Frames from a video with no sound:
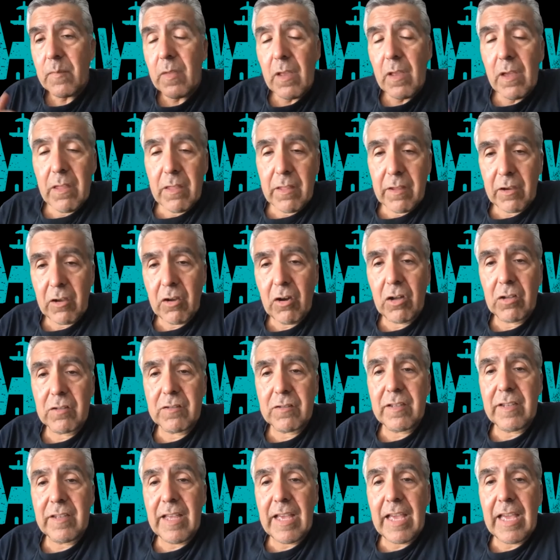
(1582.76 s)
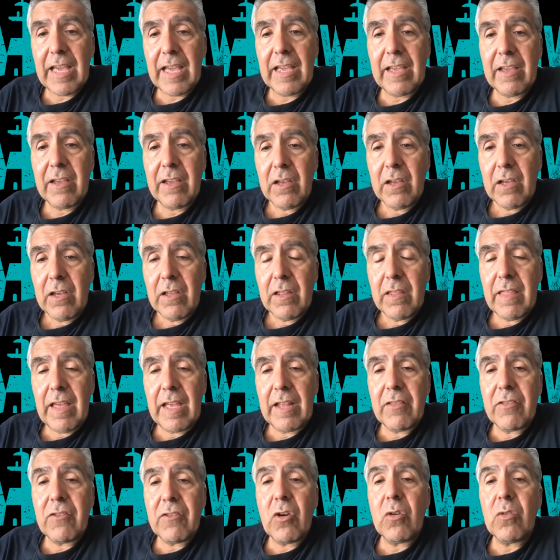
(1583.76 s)
the call today they
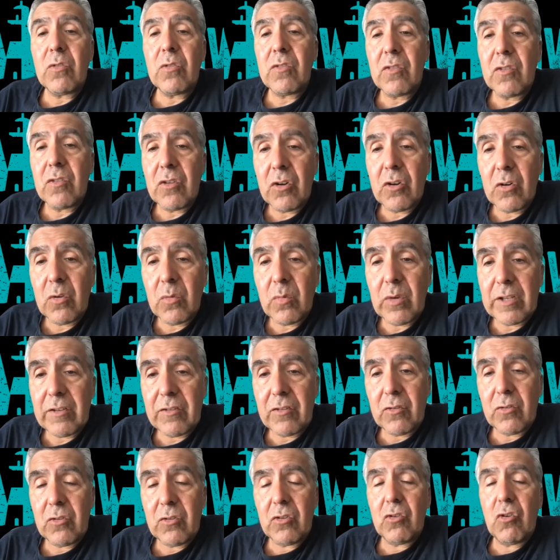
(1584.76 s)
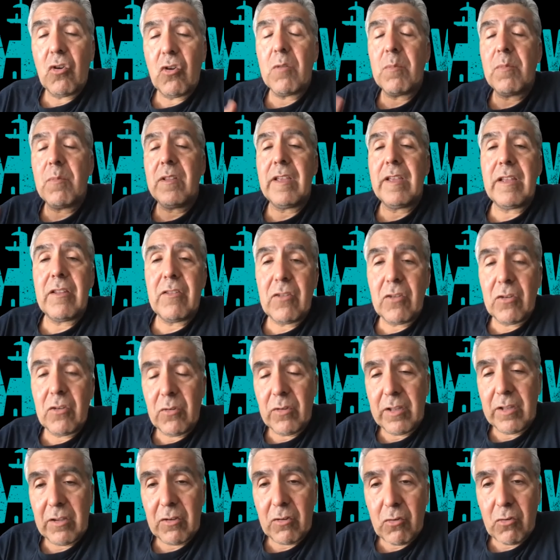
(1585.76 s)
don't know what you normally do
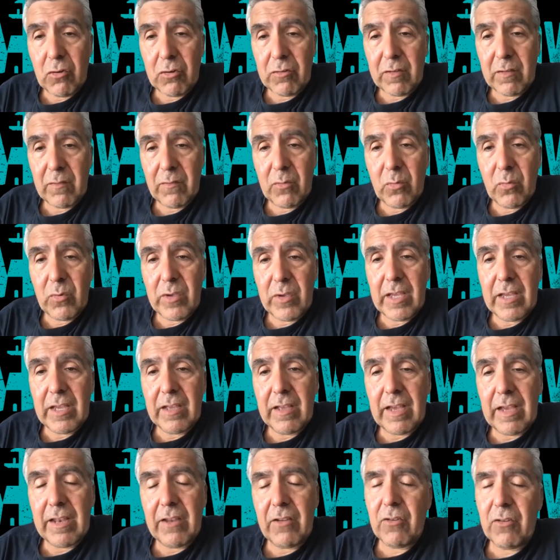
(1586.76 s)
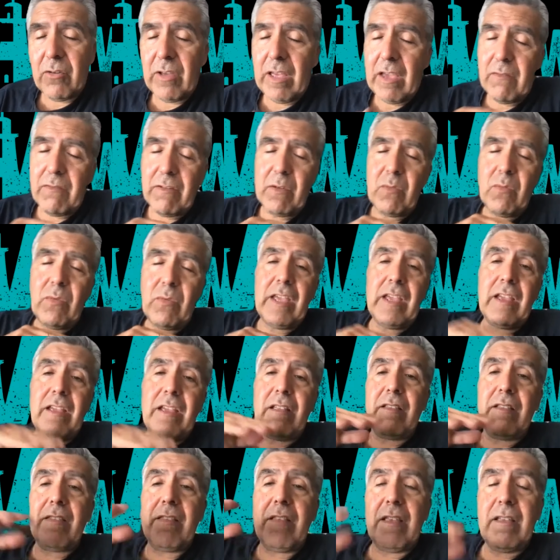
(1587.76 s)
in the course of a week. I know every week
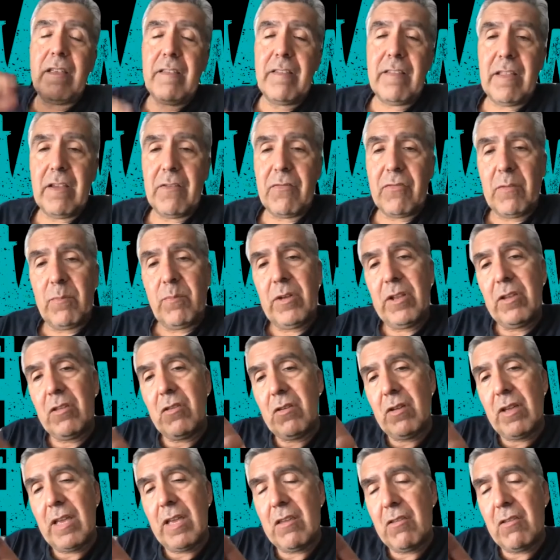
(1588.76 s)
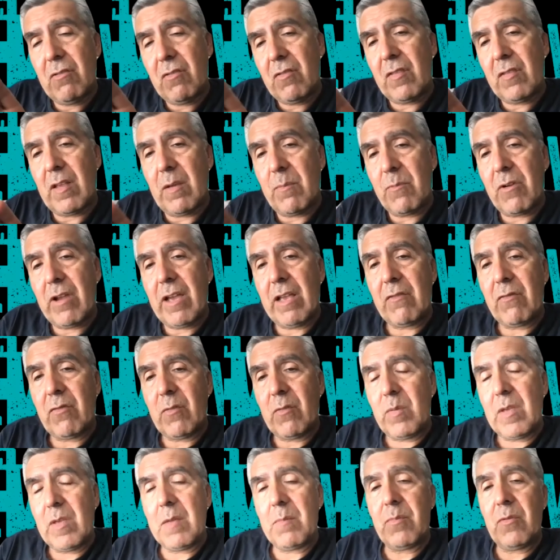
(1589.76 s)
is is different, but you, can you summarize for
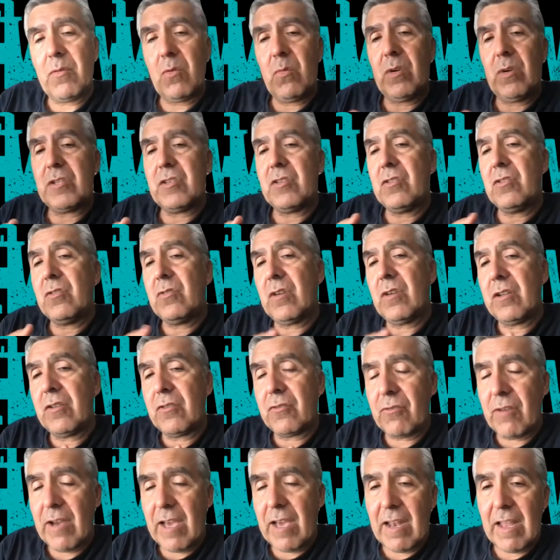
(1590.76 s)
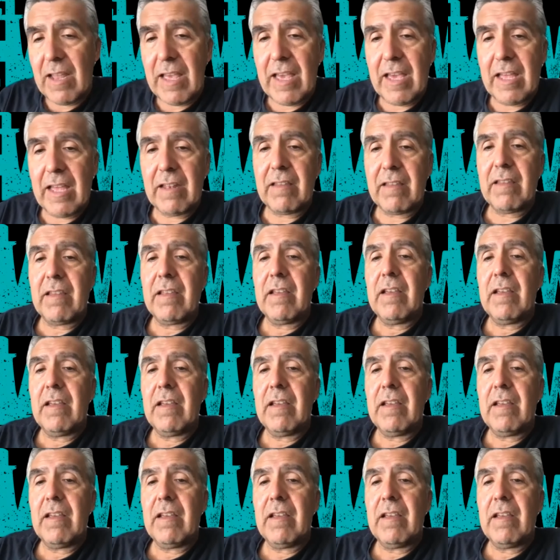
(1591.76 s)
people what you do on dry land,